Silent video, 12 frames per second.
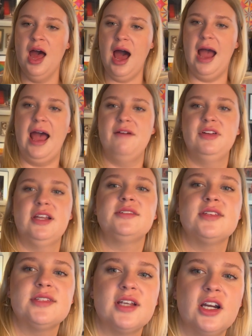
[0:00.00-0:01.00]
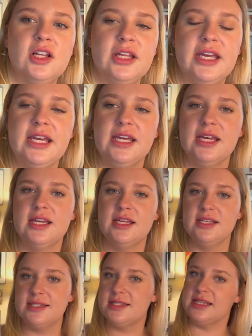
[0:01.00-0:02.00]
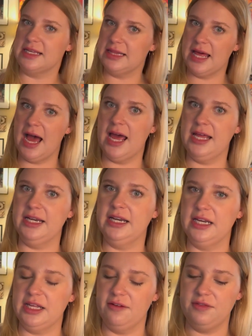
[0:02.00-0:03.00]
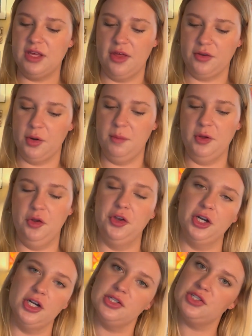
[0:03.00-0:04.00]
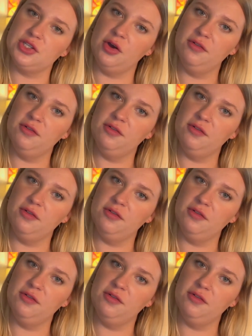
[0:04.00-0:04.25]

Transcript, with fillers: I haven't necessarily seen that in any of the other builders so